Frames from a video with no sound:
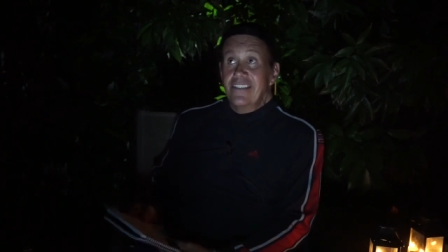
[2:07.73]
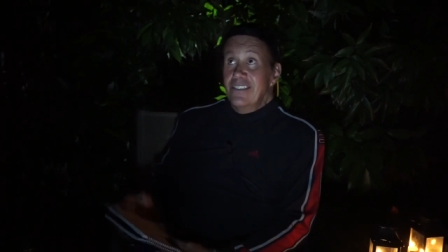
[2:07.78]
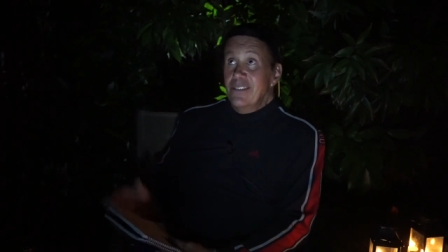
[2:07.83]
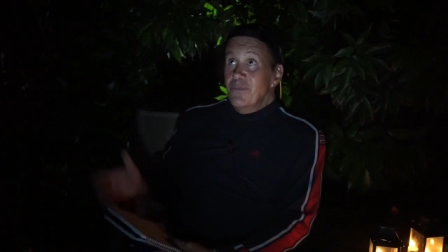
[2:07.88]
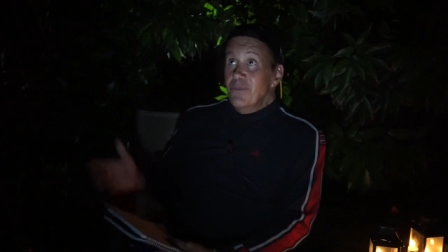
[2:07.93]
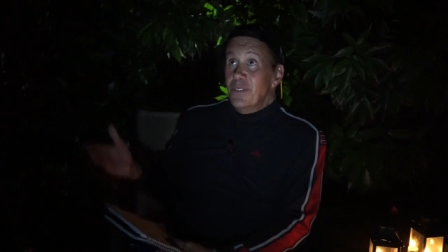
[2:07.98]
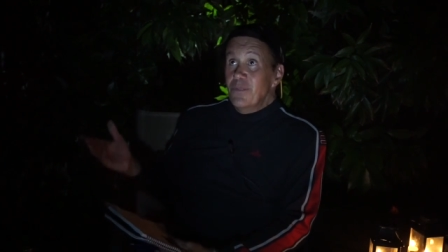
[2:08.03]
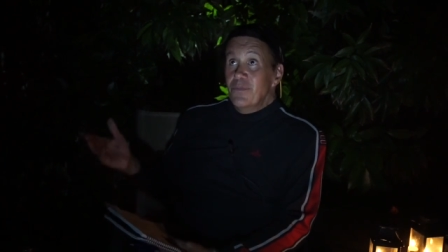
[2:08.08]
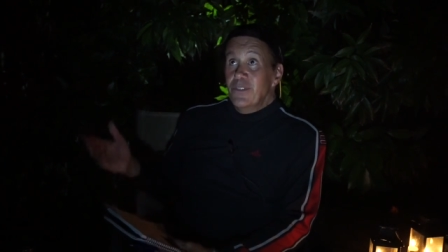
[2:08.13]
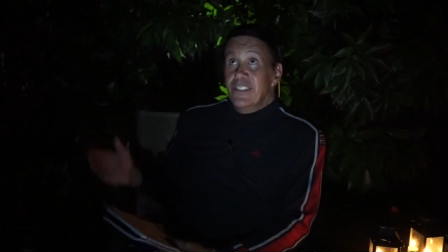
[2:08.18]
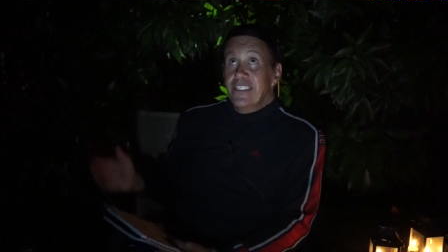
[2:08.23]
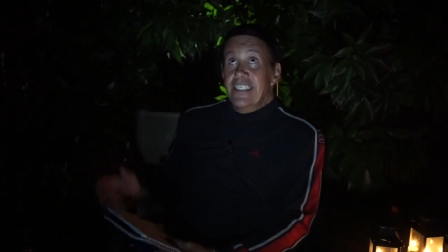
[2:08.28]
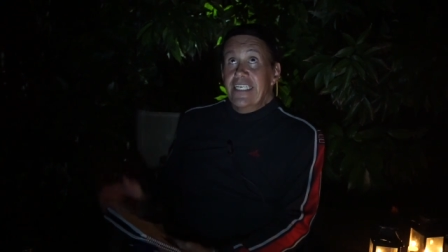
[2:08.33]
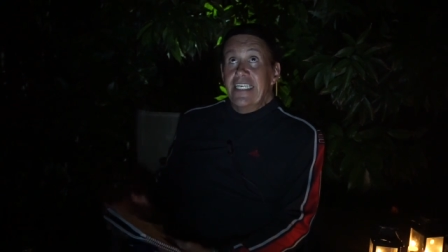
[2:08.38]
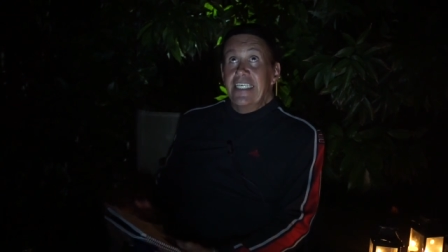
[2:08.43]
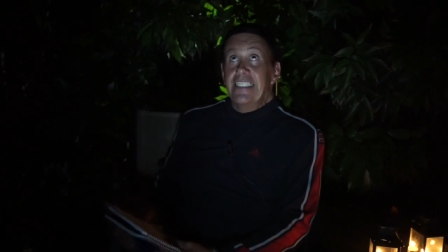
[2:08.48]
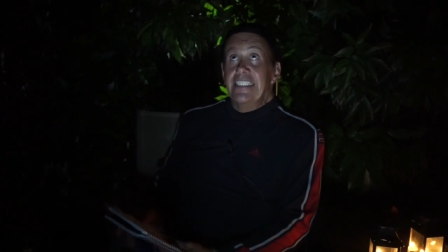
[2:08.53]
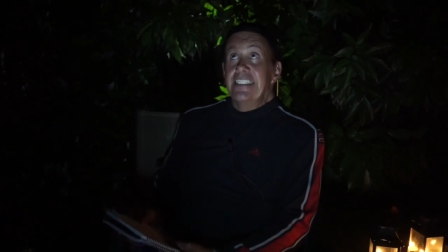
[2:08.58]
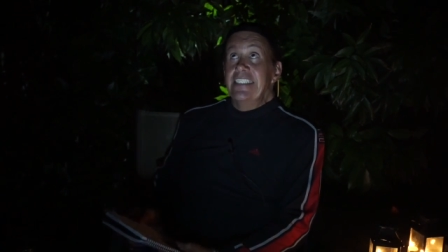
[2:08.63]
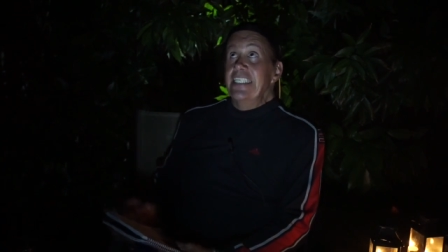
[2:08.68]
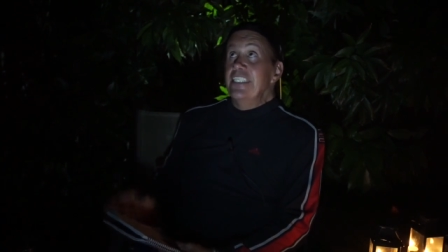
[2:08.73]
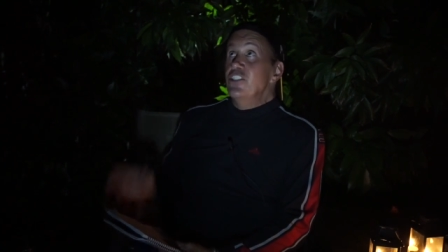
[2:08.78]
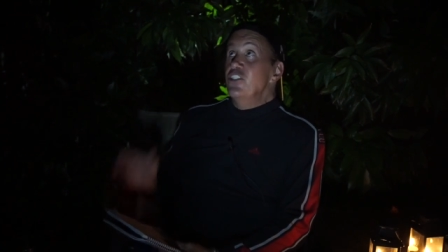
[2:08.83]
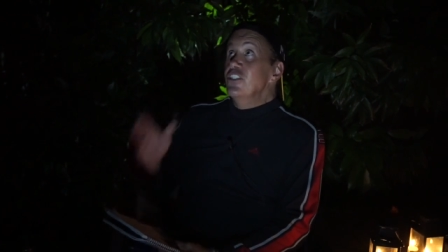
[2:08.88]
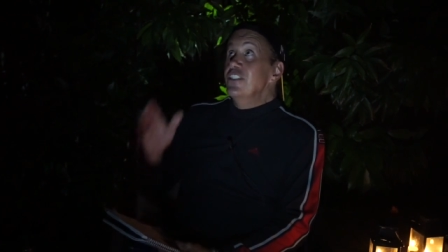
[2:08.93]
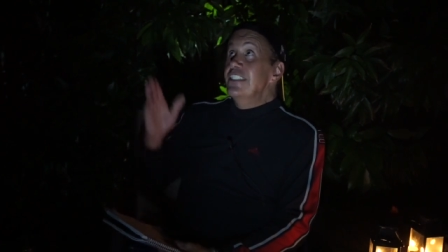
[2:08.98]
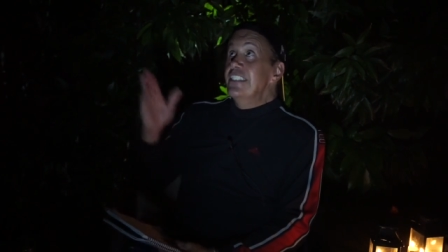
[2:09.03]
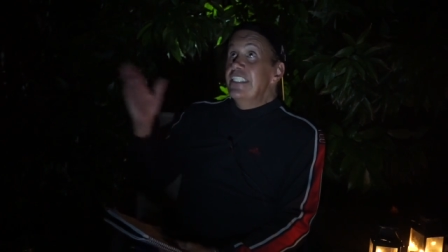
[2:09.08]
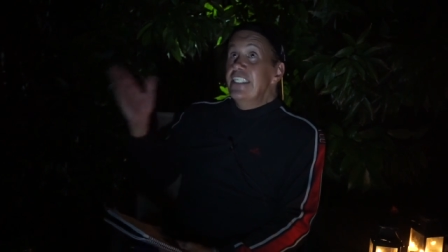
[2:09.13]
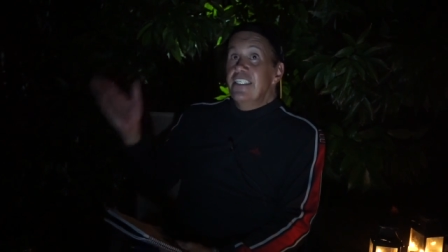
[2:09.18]
and when we were kids and
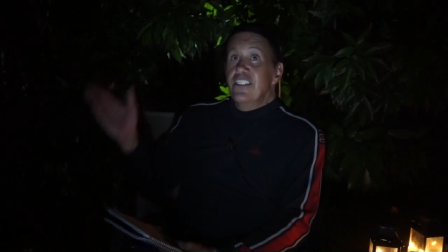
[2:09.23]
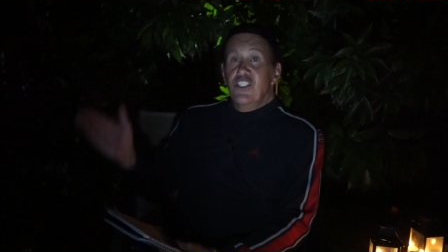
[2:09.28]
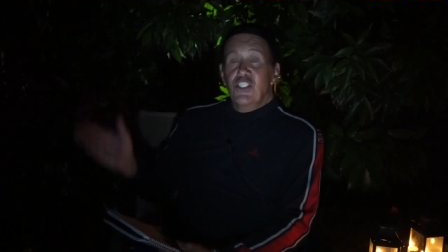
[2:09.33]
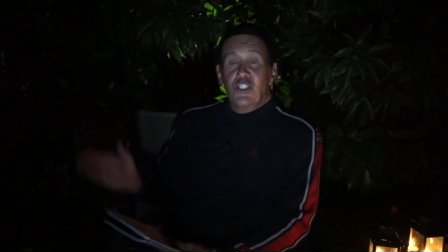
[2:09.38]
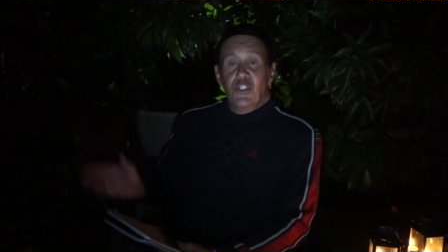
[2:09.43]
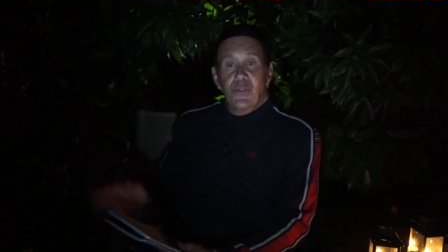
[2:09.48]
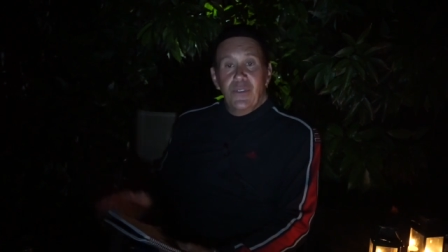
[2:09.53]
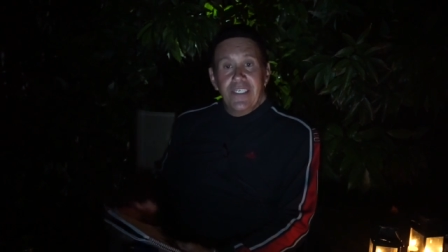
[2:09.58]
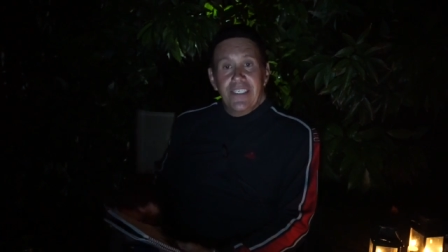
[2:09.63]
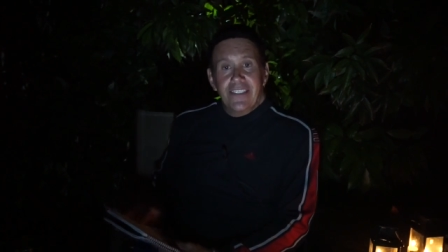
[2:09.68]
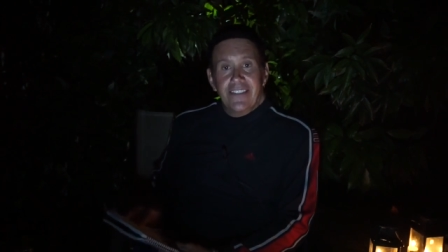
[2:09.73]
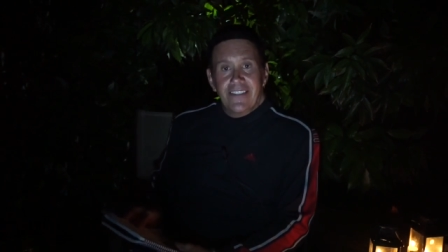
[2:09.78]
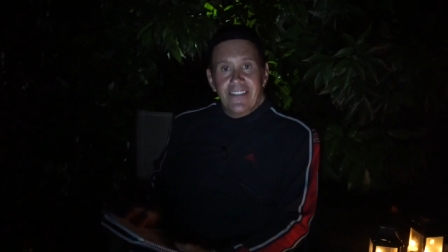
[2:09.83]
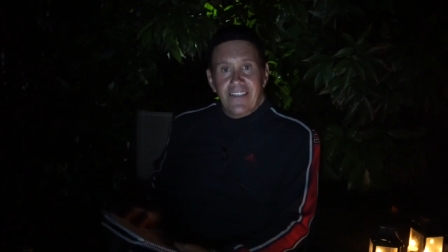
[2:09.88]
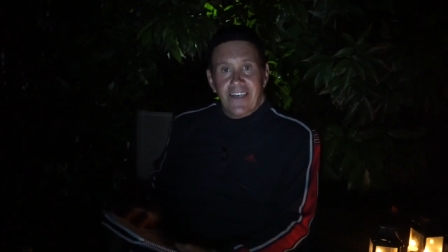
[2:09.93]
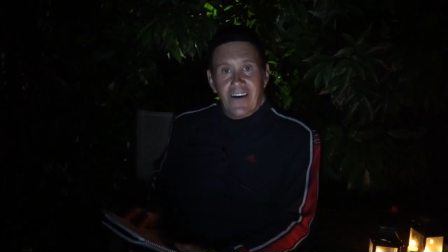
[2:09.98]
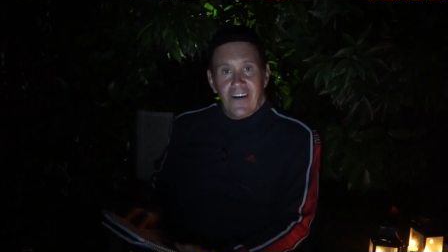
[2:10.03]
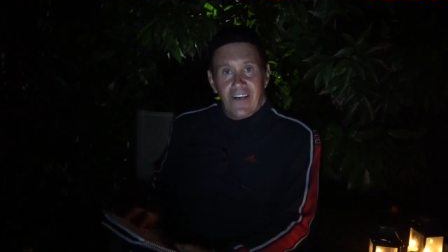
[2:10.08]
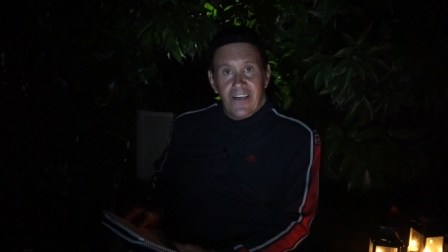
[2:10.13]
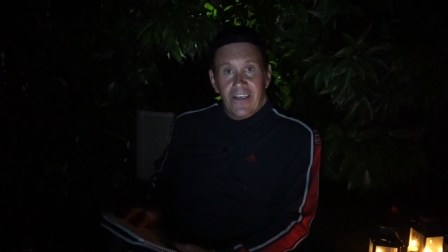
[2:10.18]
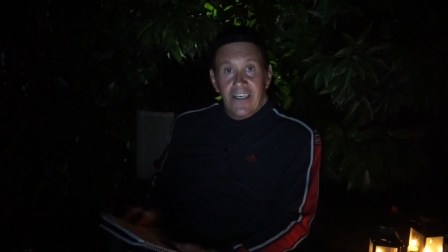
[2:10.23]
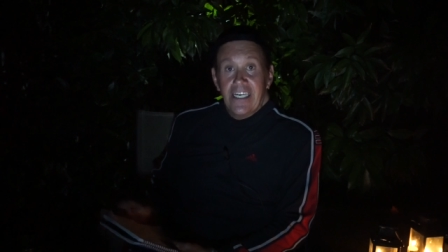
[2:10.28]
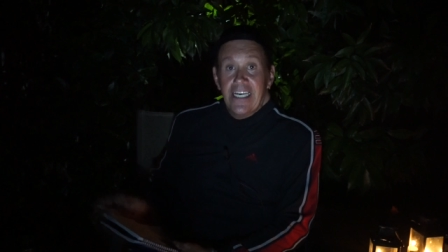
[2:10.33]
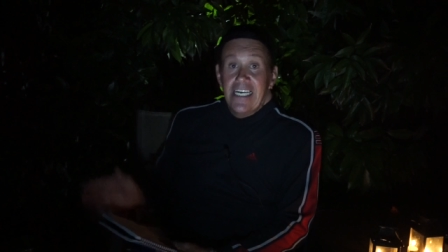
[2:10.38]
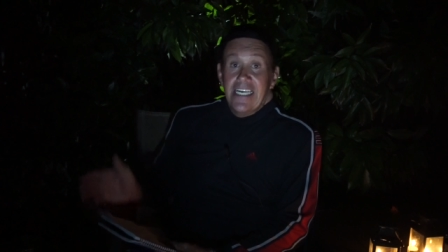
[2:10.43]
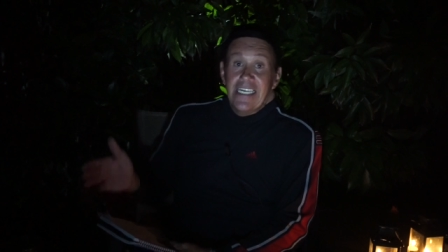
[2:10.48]
you'd see a shooting star